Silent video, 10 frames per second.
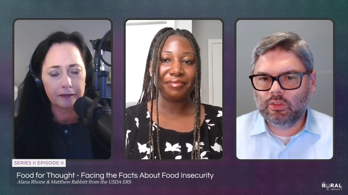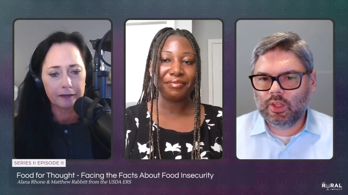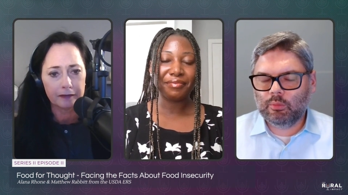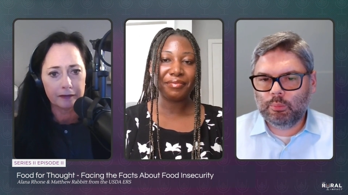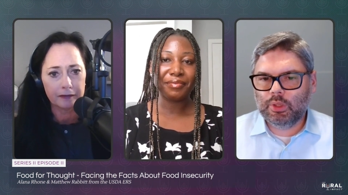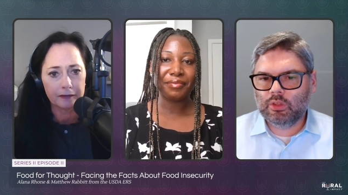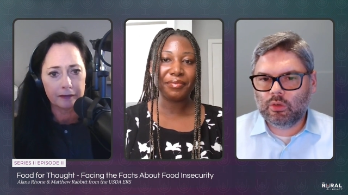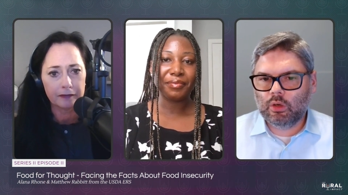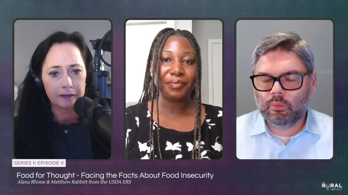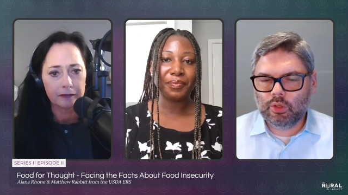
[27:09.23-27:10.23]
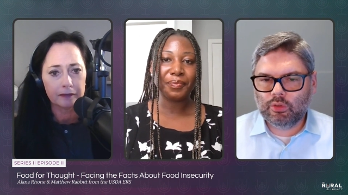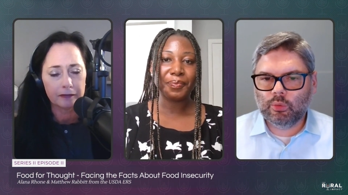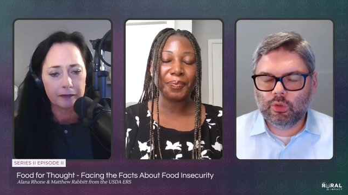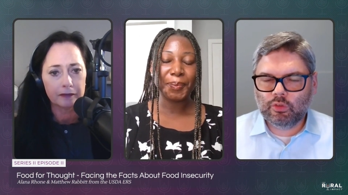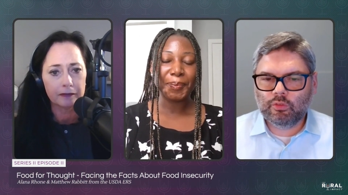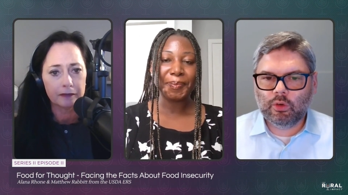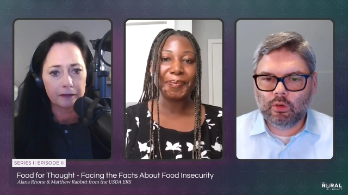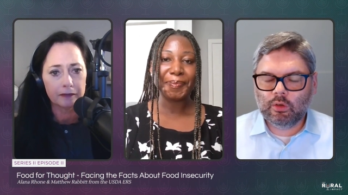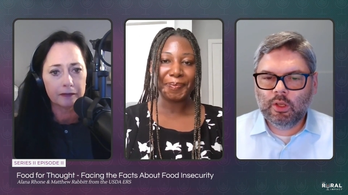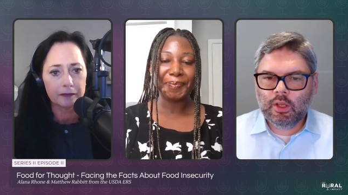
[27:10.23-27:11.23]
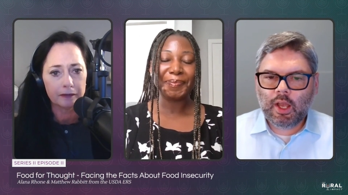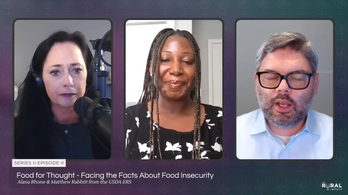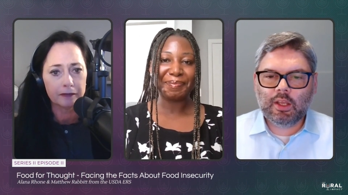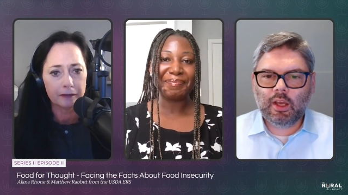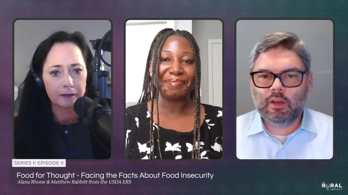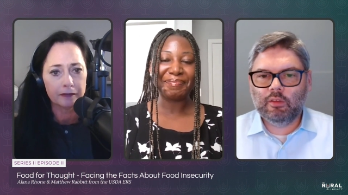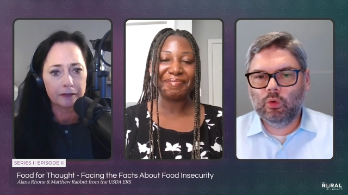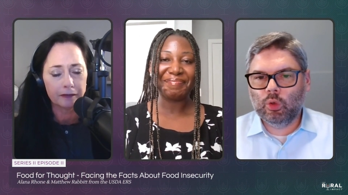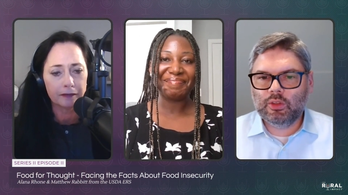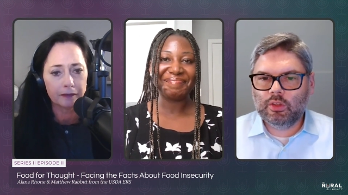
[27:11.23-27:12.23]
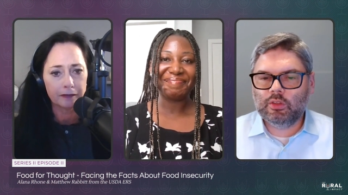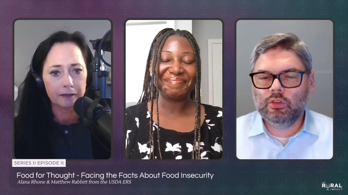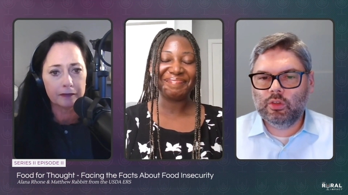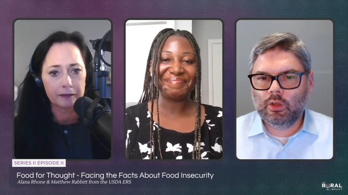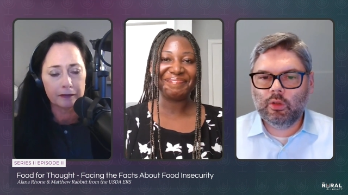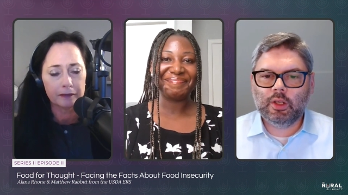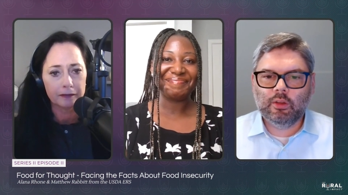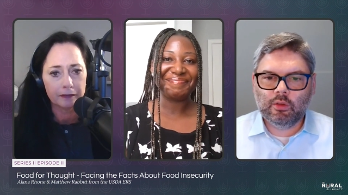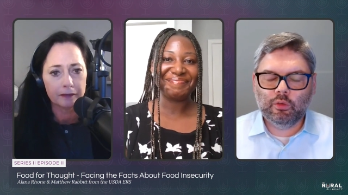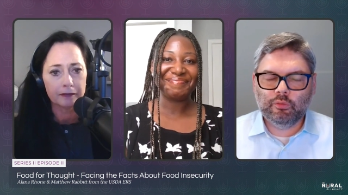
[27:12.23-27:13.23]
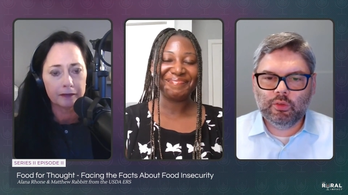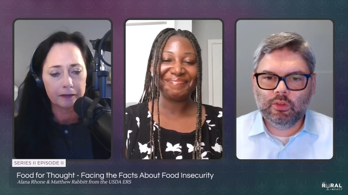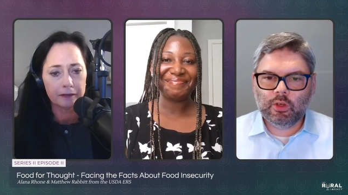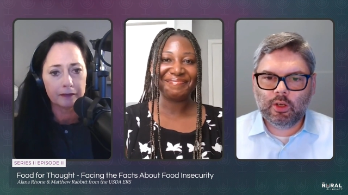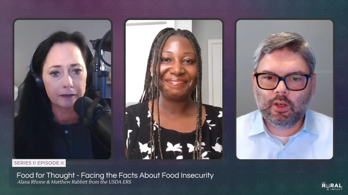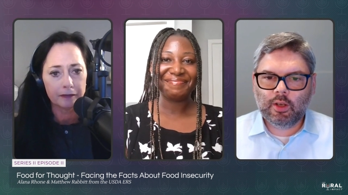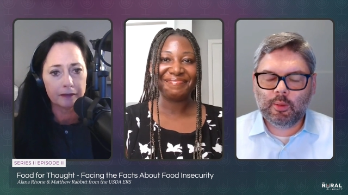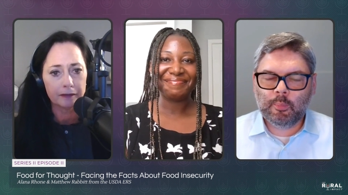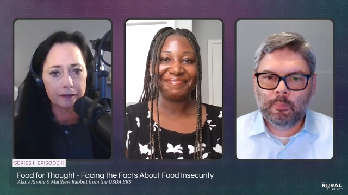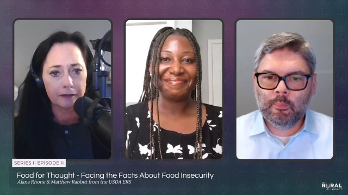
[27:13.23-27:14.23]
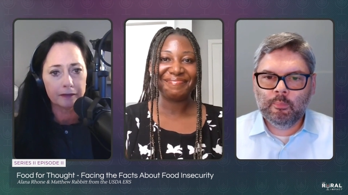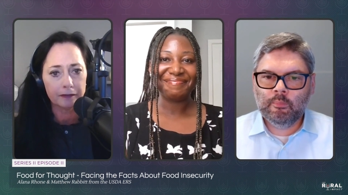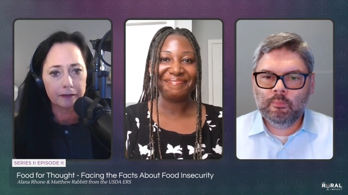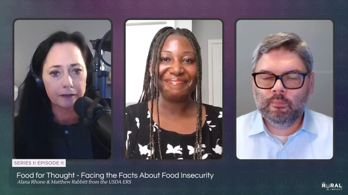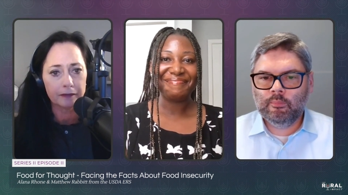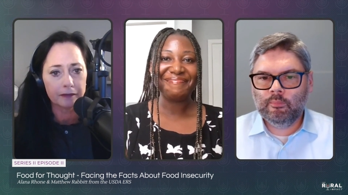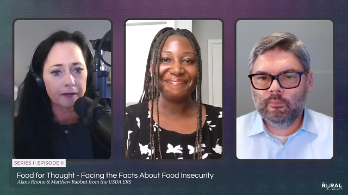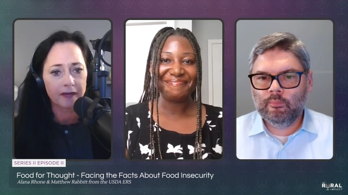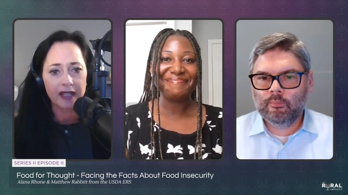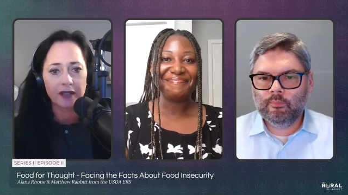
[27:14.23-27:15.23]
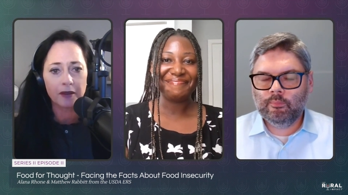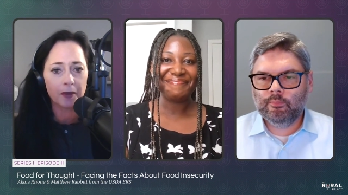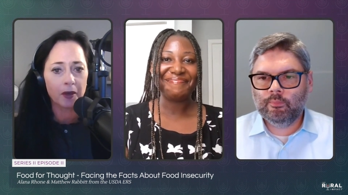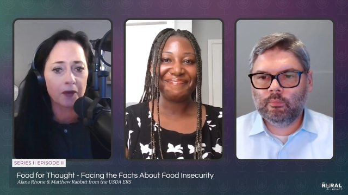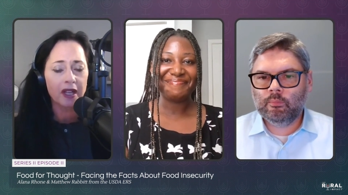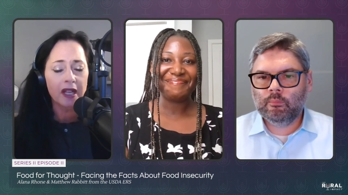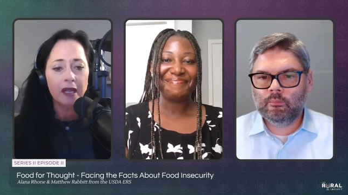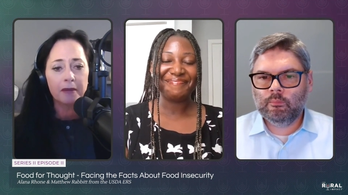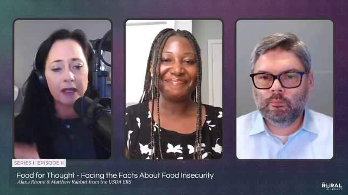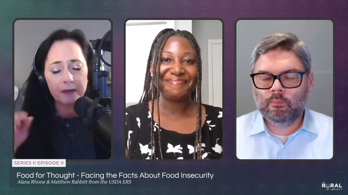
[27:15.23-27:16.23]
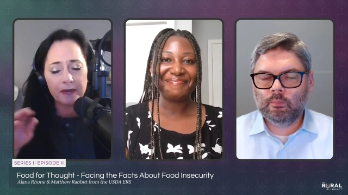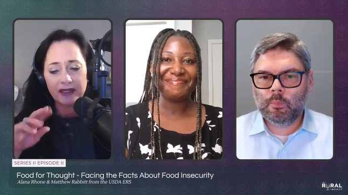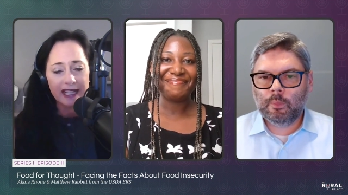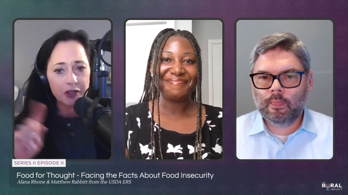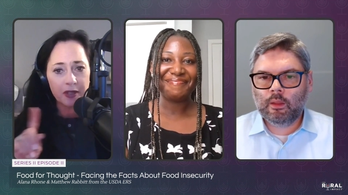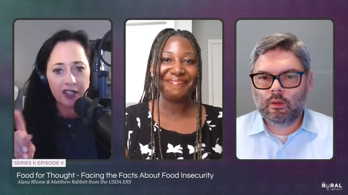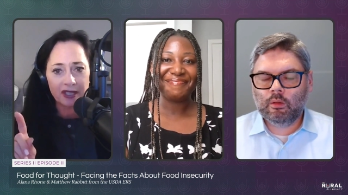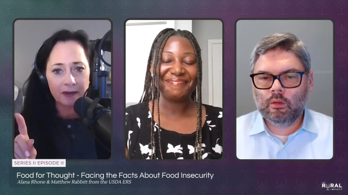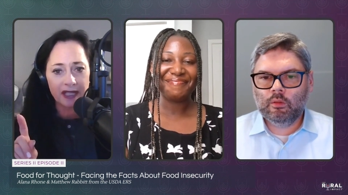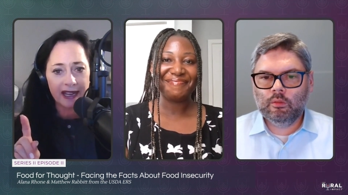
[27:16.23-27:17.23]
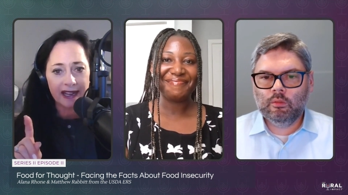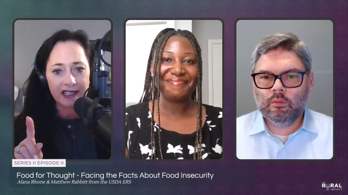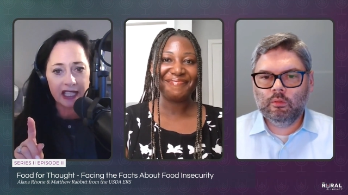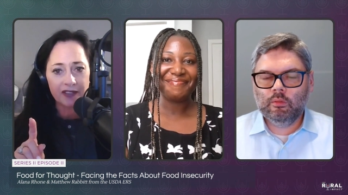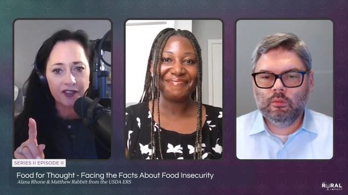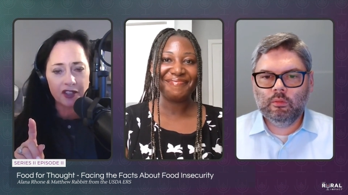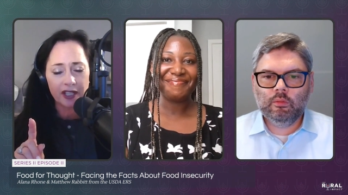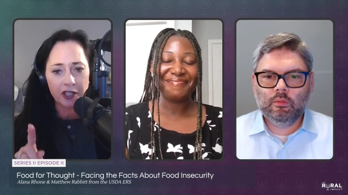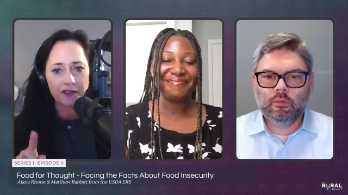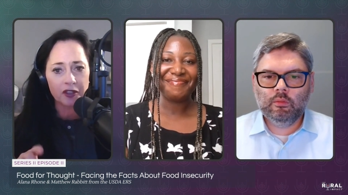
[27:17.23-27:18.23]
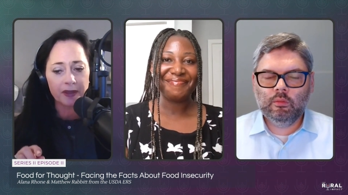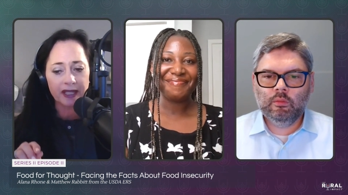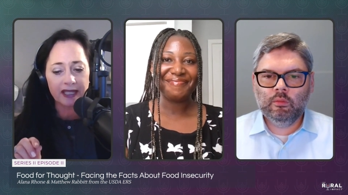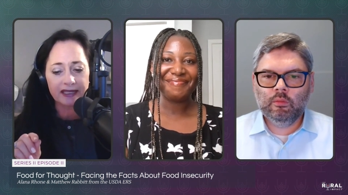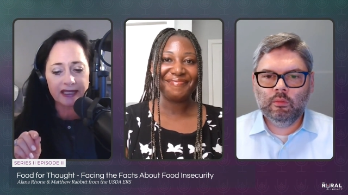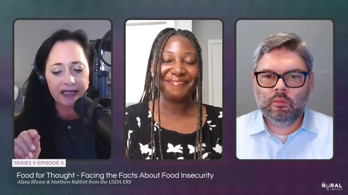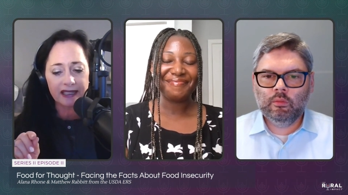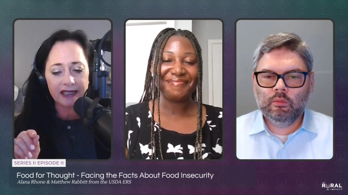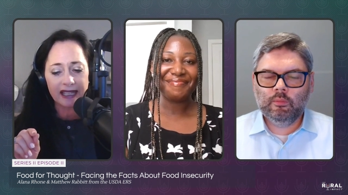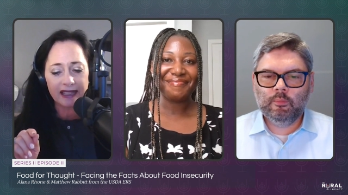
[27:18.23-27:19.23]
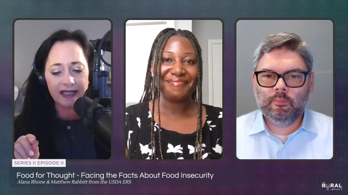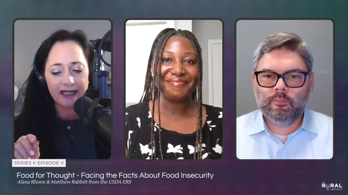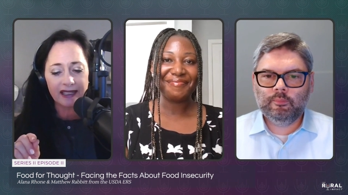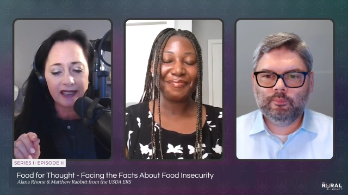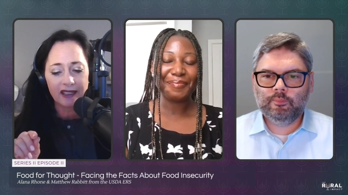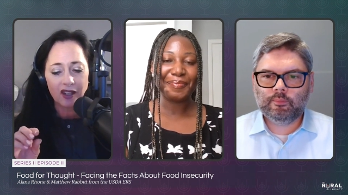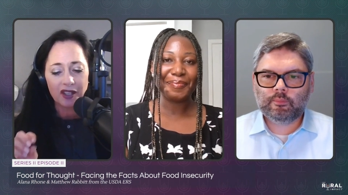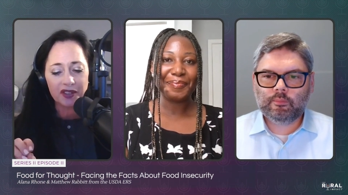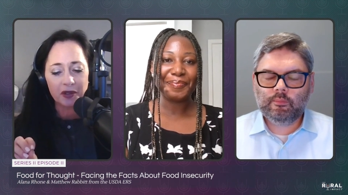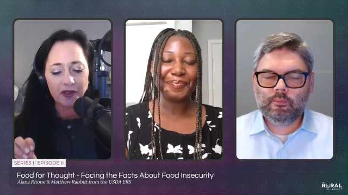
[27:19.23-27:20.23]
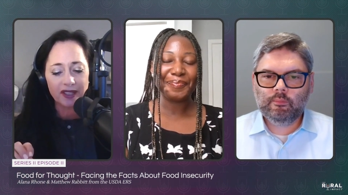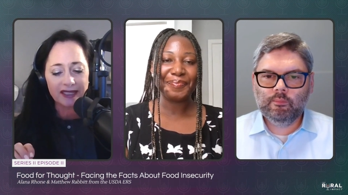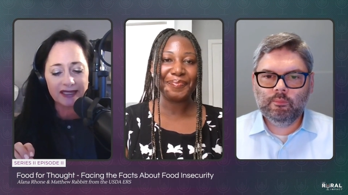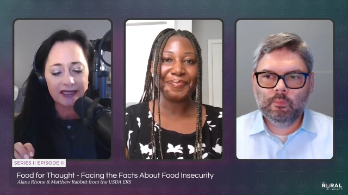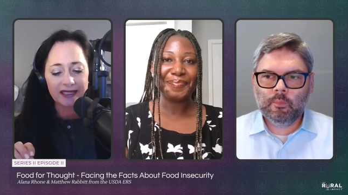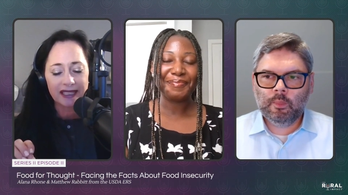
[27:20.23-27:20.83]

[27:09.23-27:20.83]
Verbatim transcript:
Speaker 1: because that would be a strong resource for any kind of group that's interested in collecting their own food security data.
Speaker 2: Thank you both. The last question I'm going to ask each of you, because th- I think also this